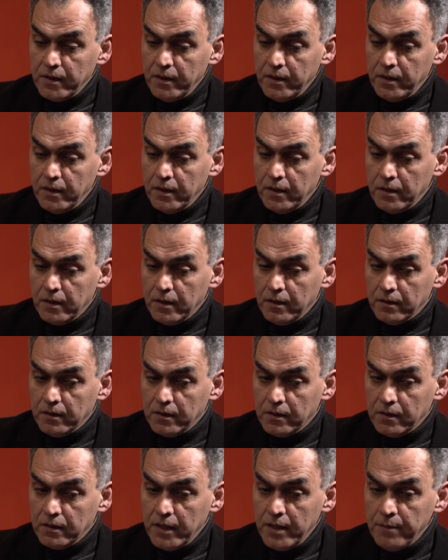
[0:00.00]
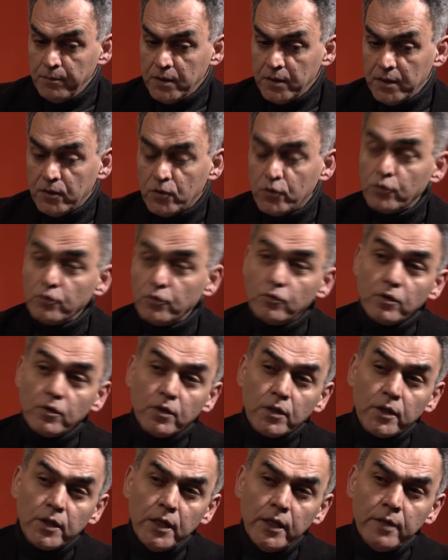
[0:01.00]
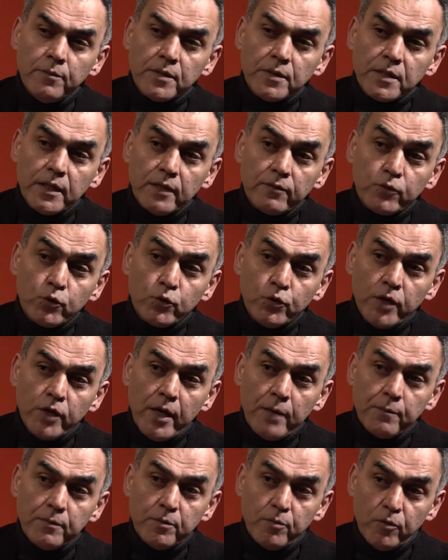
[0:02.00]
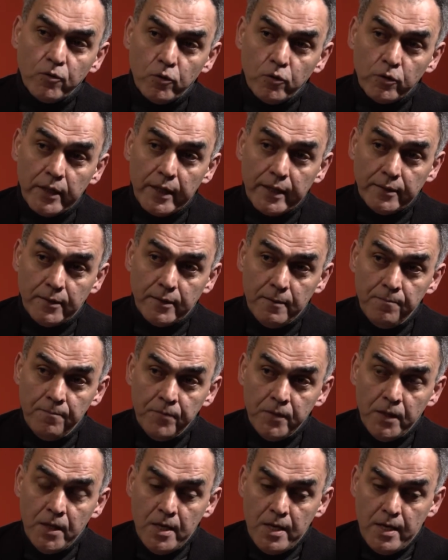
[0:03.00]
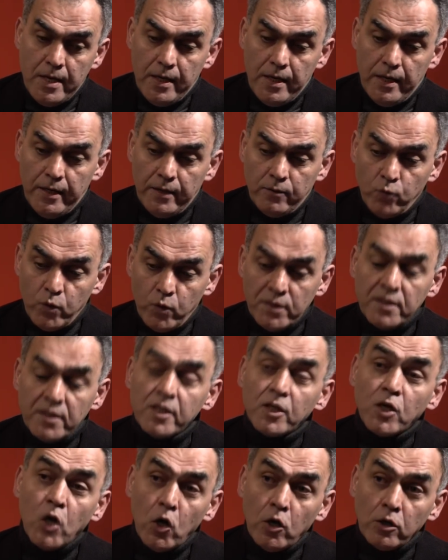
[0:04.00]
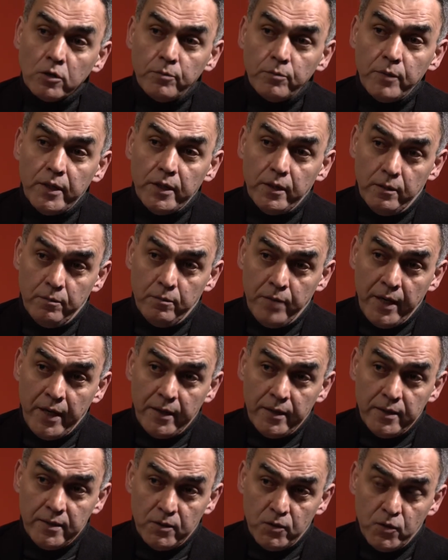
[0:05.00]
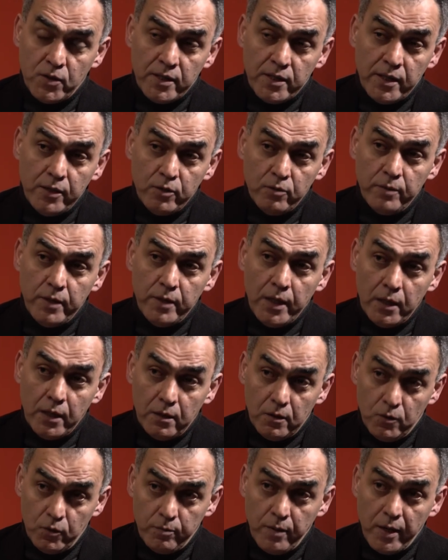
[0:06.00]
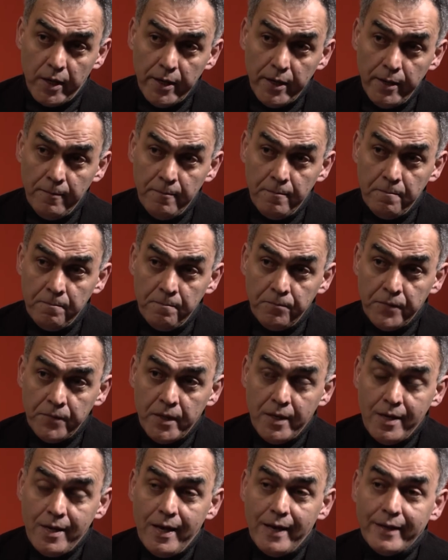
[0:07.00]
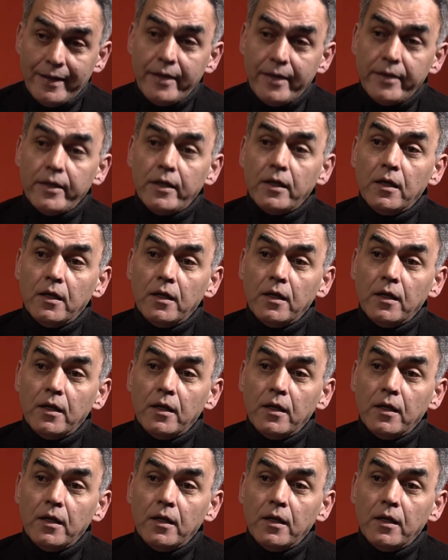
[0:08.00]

uh, tempted to kill himself two times before that and once he called me in paris to say to me goodbye and i